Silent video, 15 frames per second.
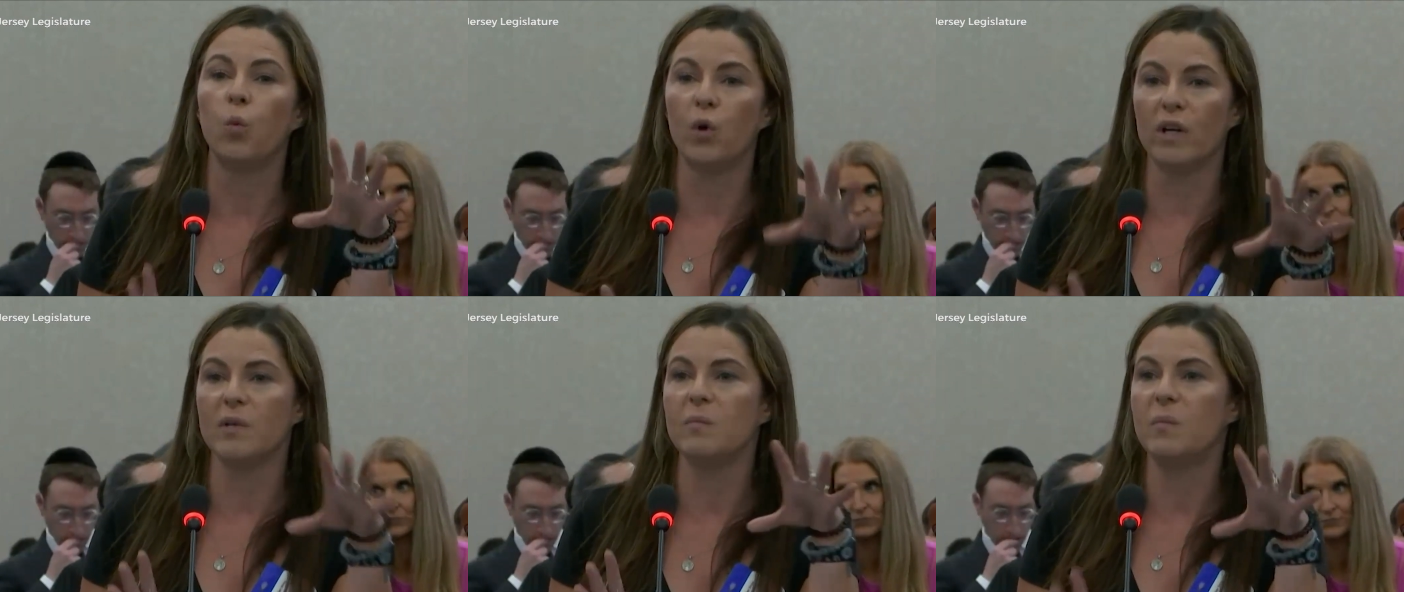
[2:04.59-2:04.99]

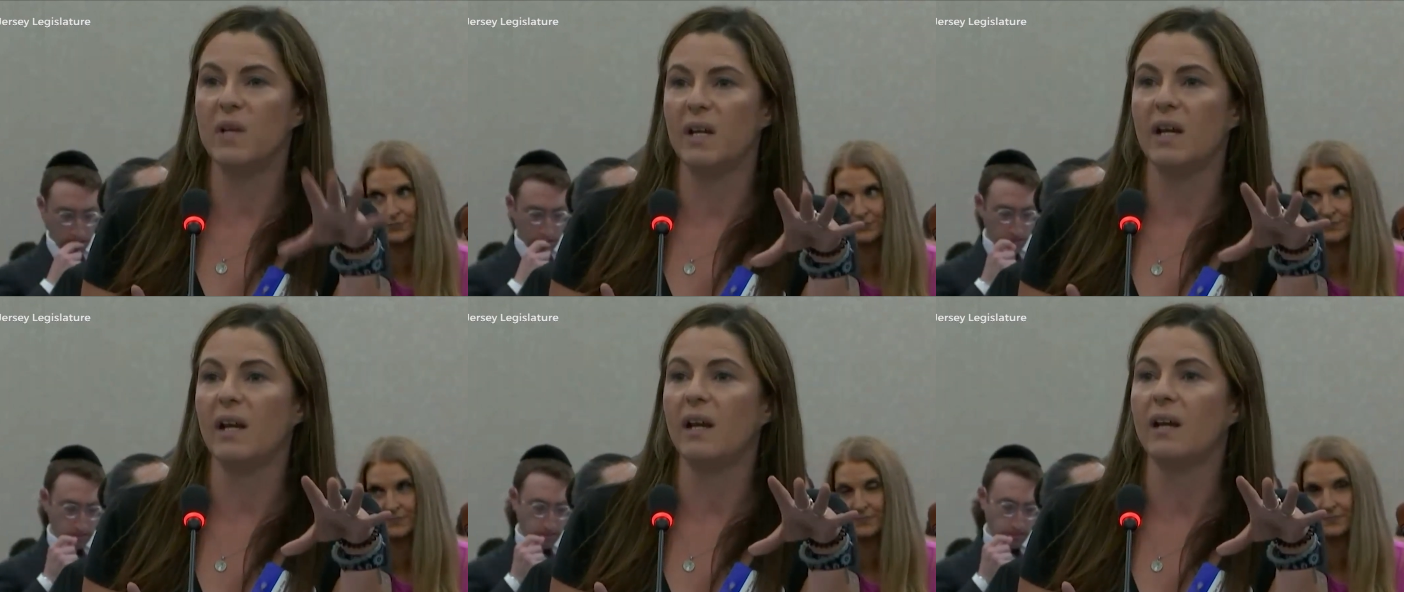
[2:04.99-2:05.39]
Speaker 1: would
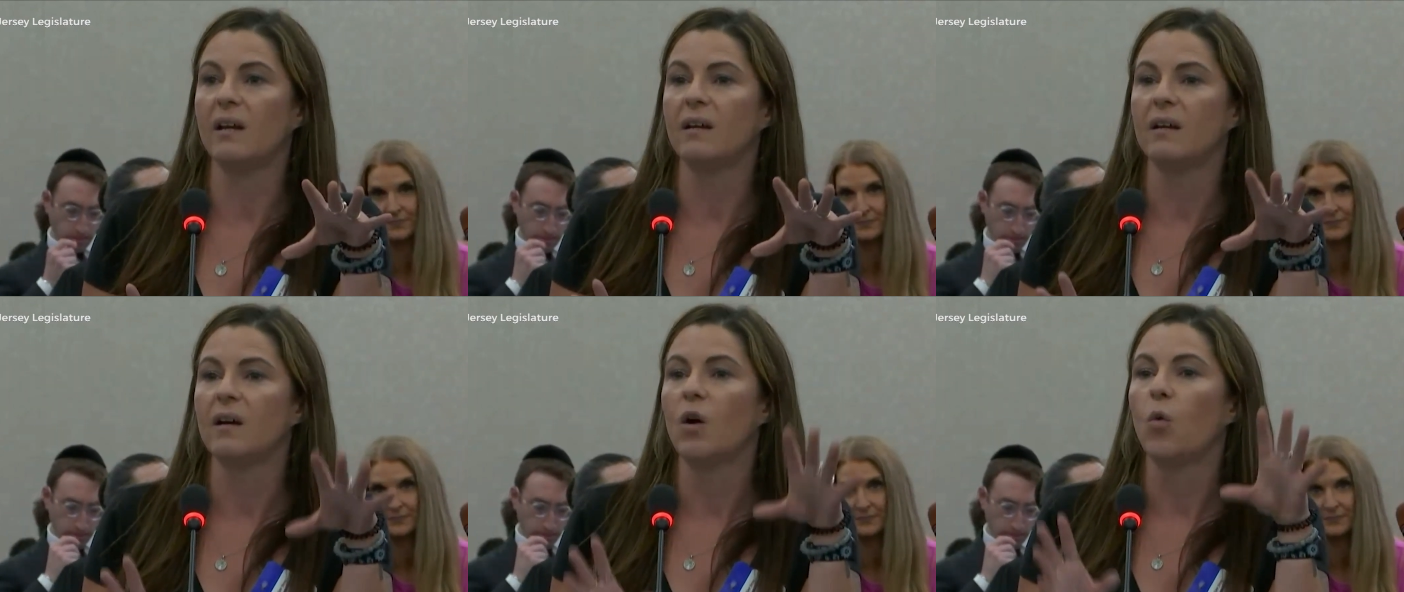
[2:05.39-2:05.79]
be
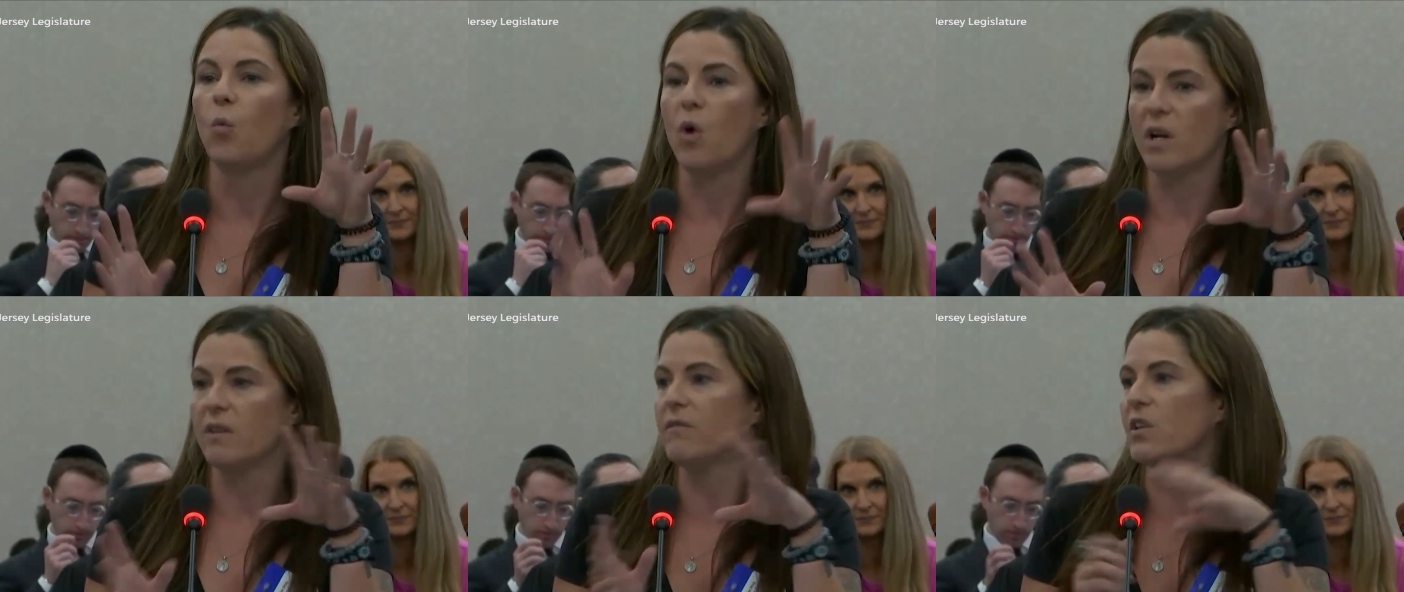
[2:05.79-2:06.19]

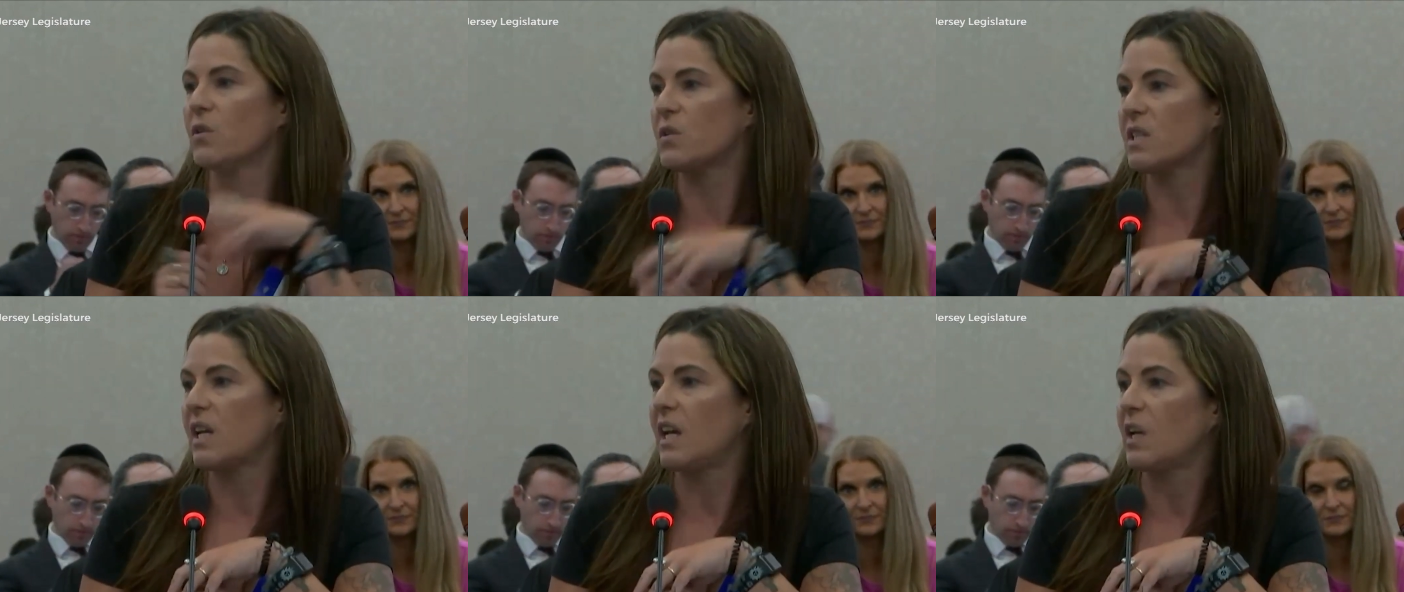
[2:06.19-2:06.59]
one of
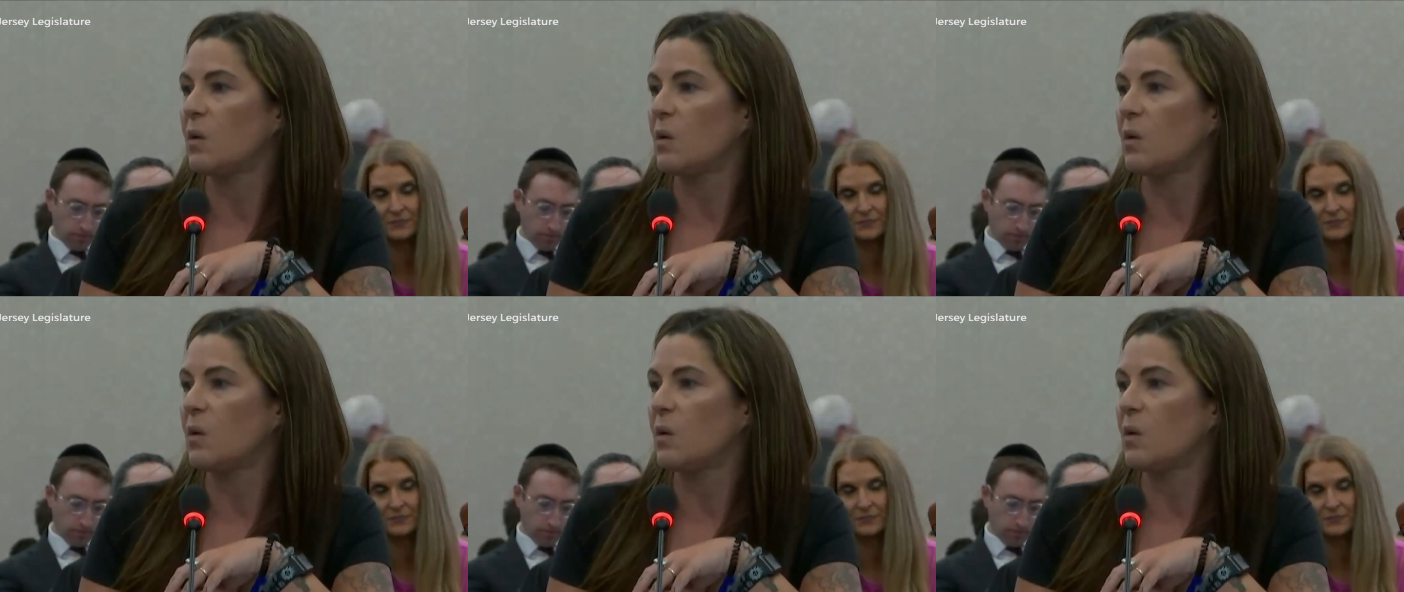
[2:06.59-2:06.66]
those